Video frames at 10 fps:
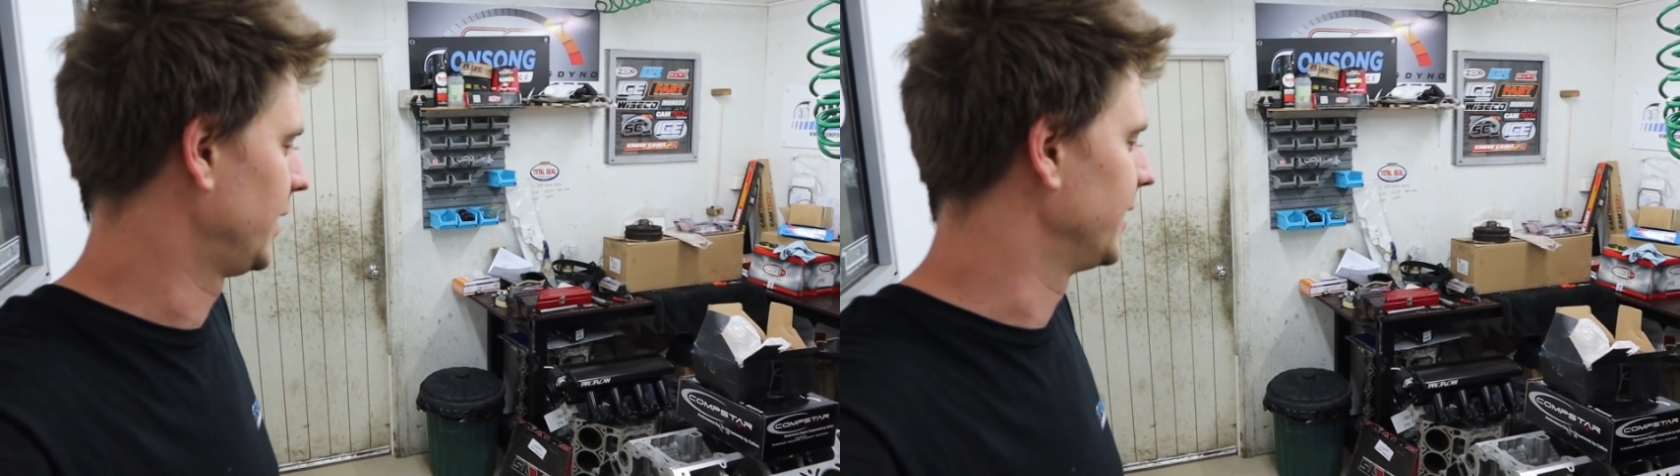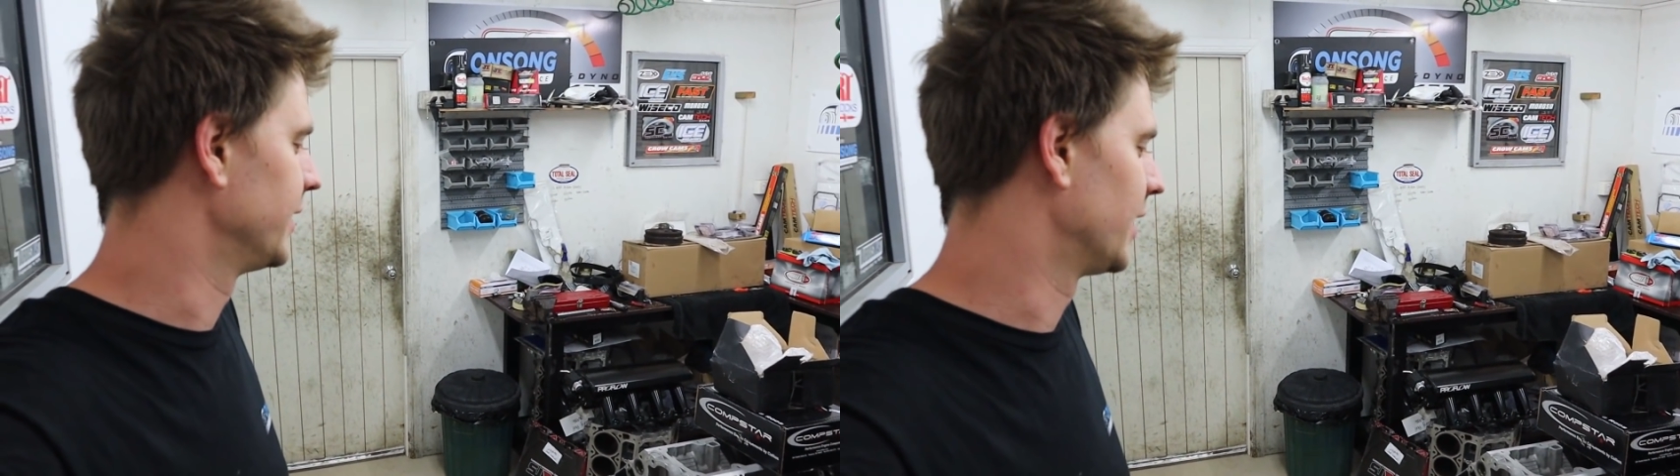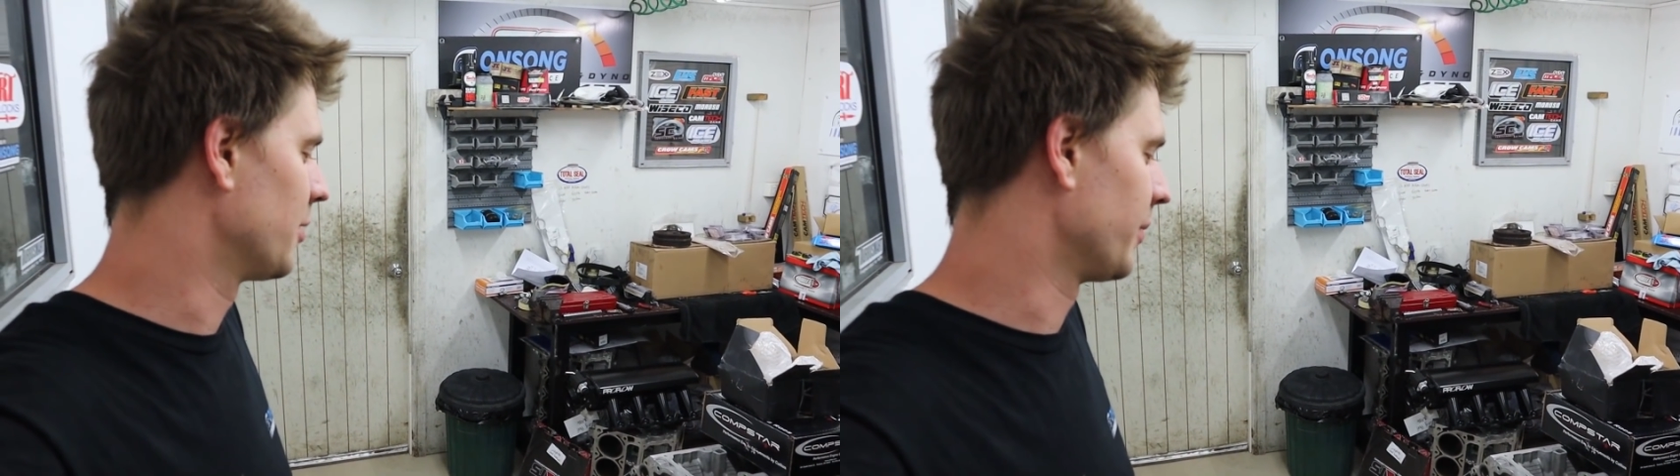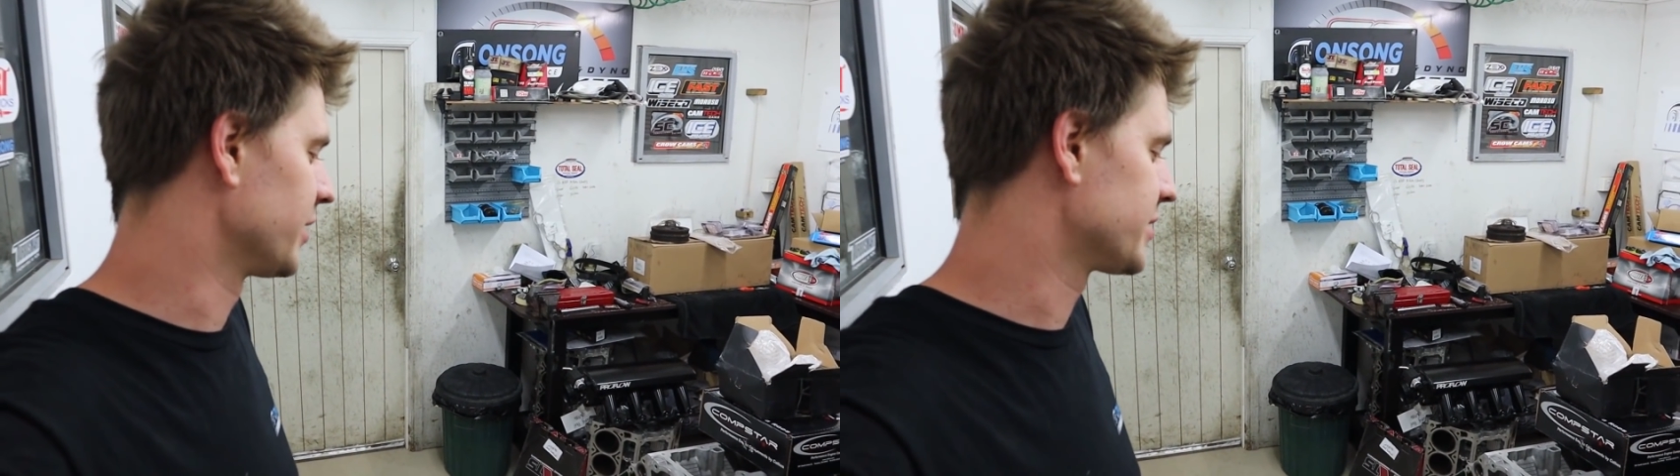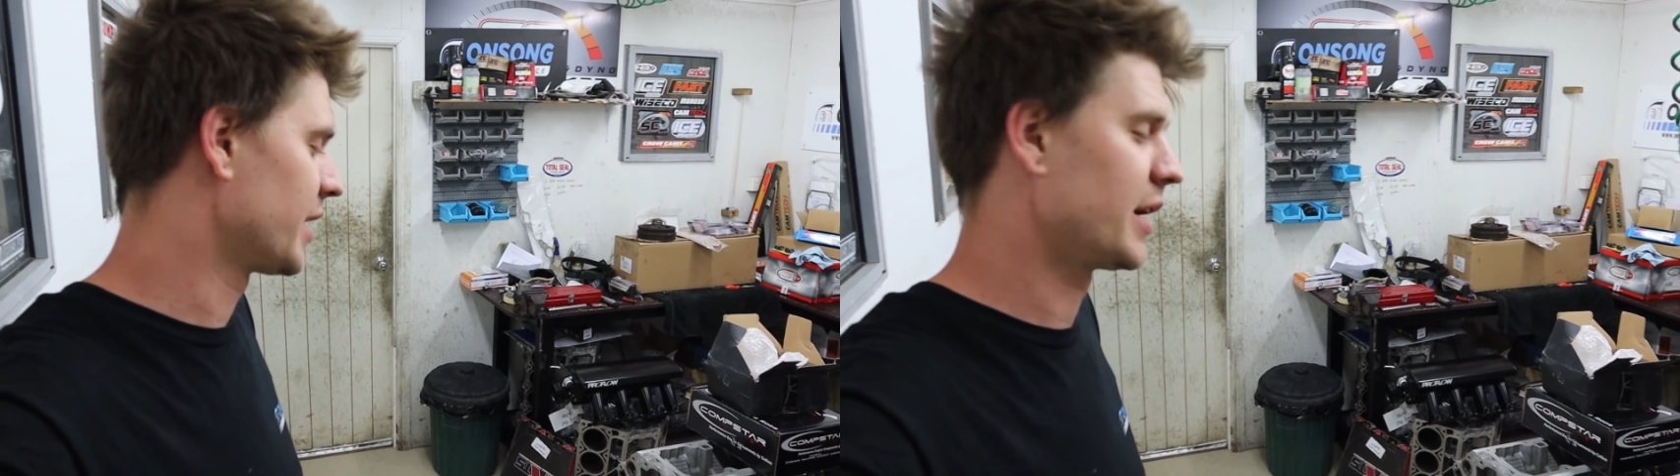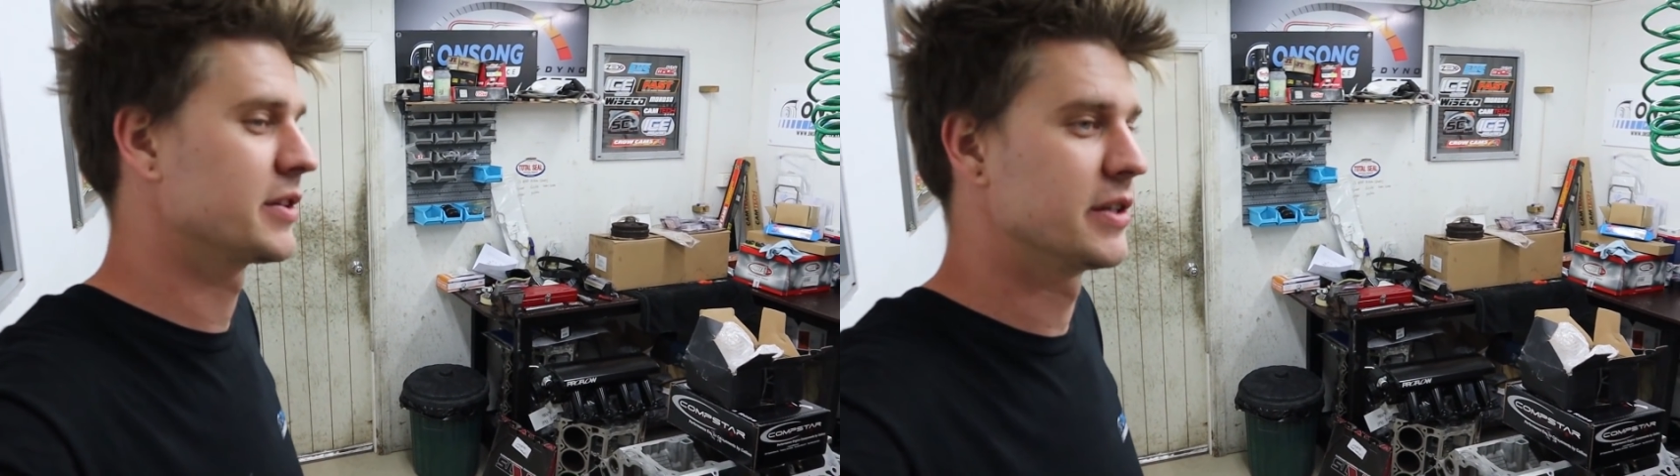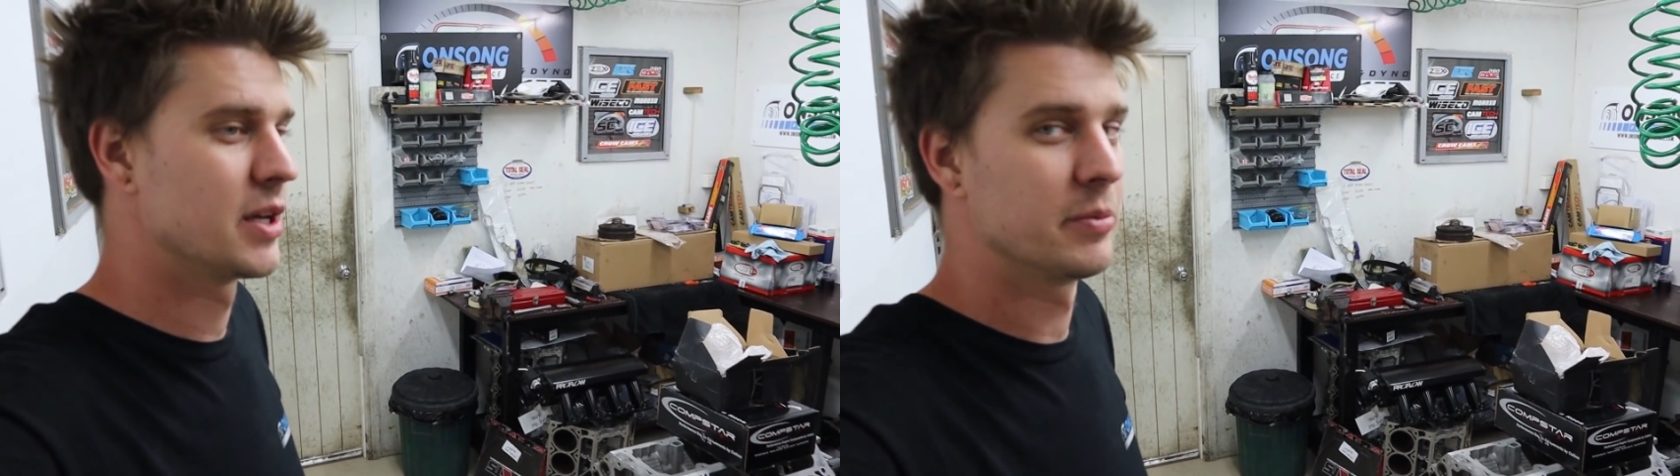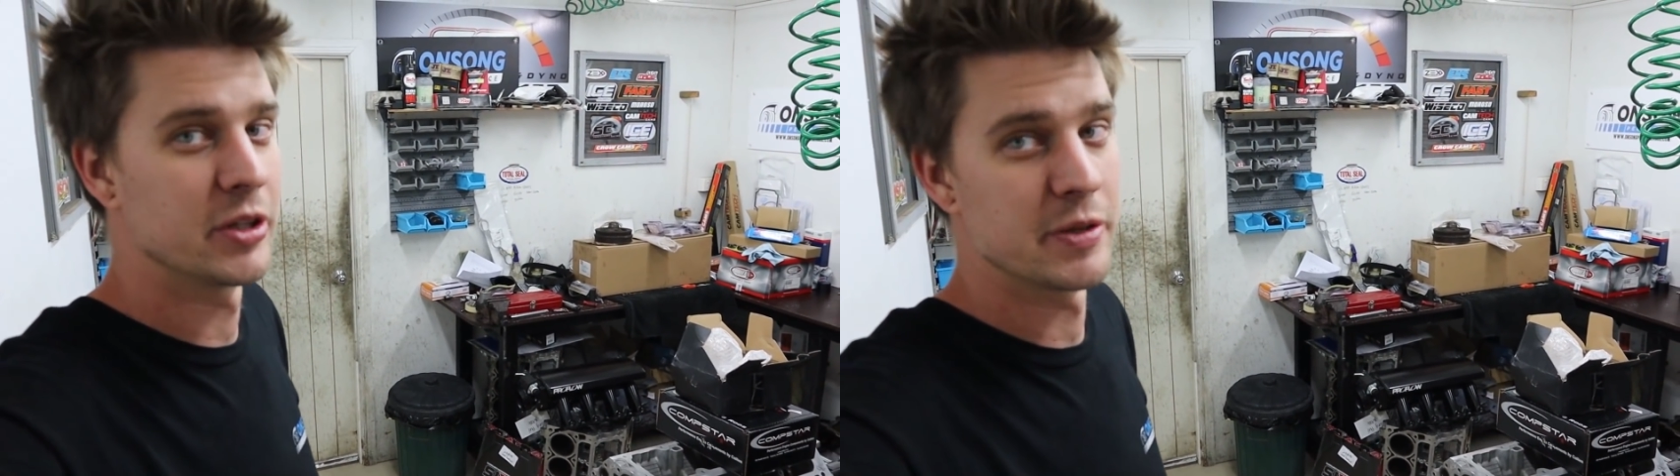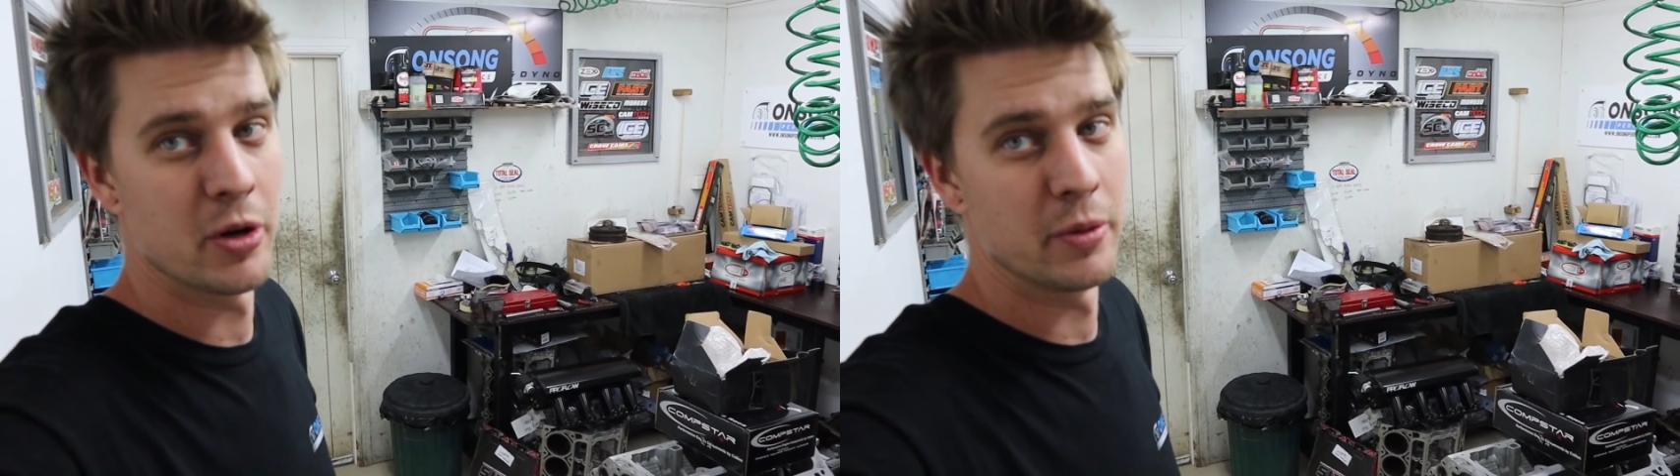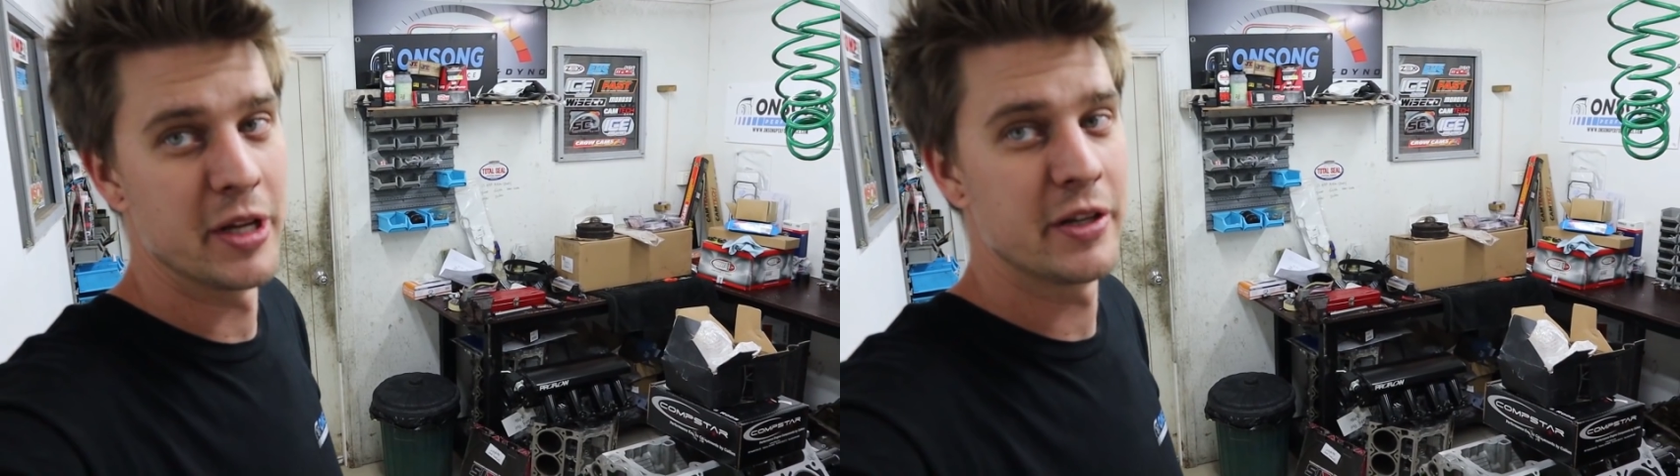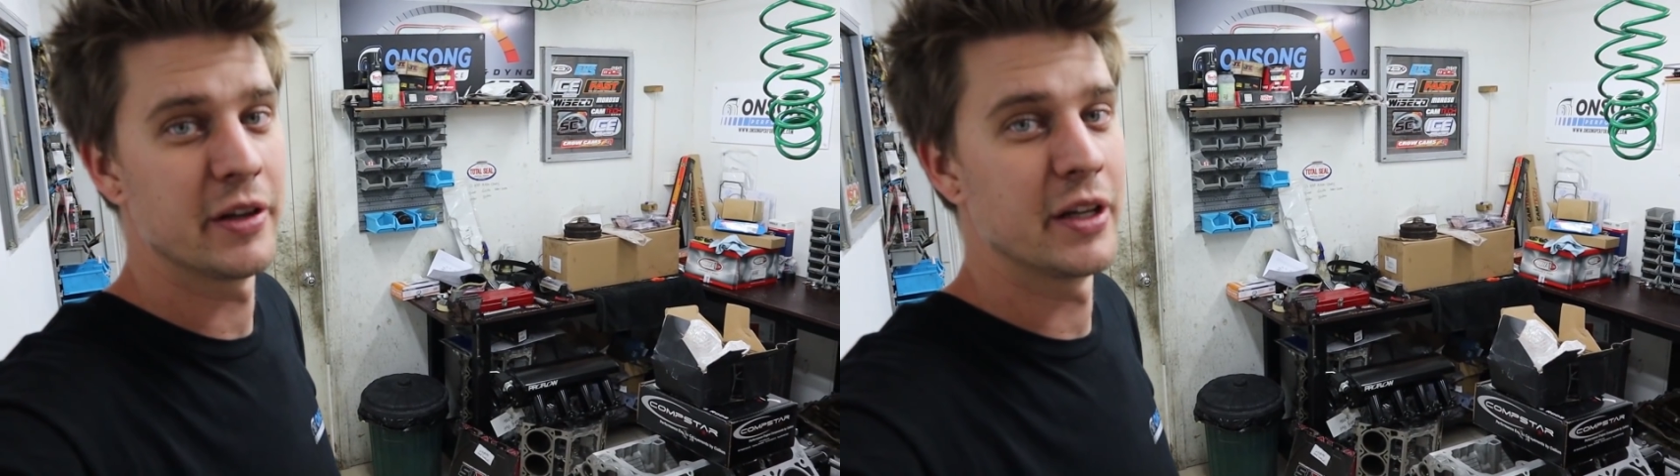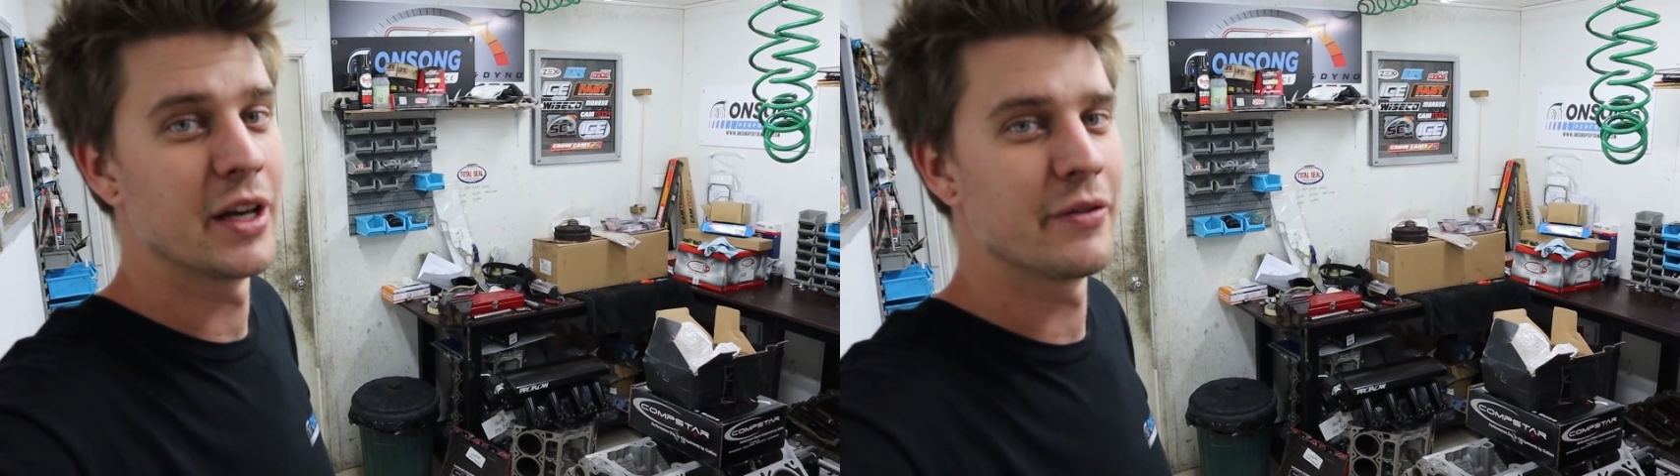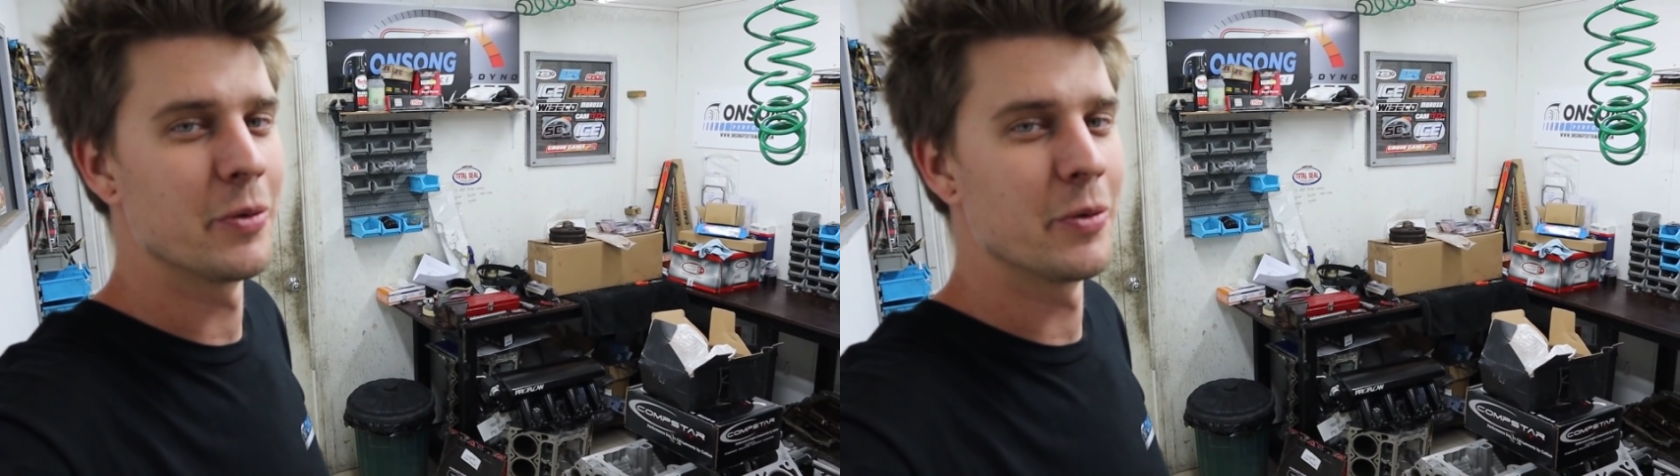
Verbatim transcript: and uh, we're going to start actually assembling this bottom end and have